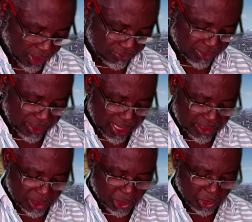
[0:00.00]
After
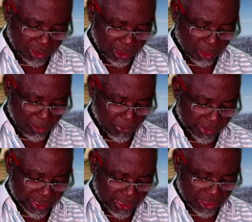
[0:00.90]
that, he took the cup
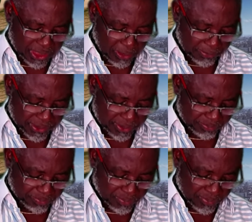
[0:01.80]
when he had supped
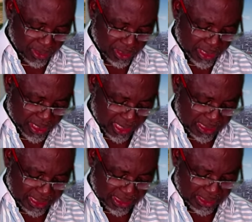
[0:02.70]
and
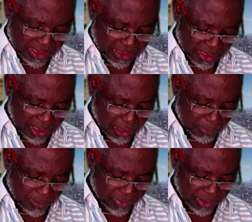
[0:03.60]
said, this is the
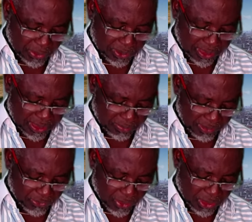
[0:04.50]
cup of the New
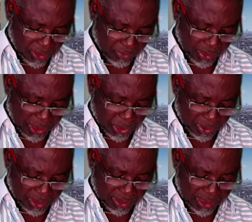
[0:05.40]
Testament. For as often as you
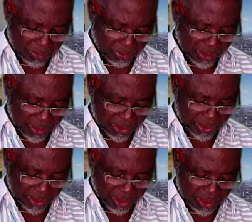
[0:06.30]
eat this bread and
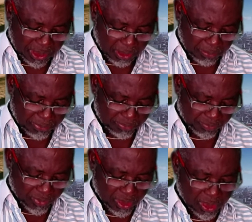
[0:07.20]
drink this cup,
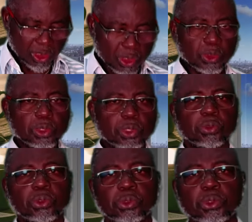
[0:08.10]

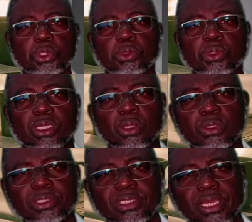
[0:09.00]
you do show the
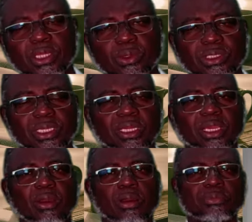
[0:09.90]
Lord's death until he
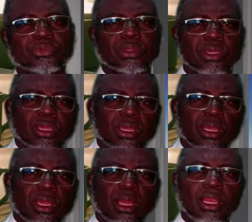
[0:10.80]
comes.
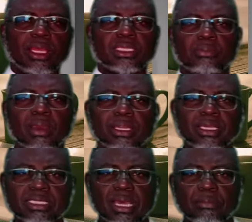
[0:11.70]
Let a man
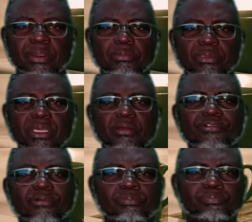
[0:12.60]
examine
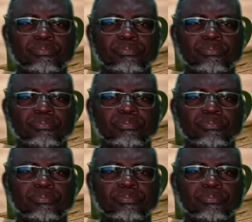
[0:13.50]
himself.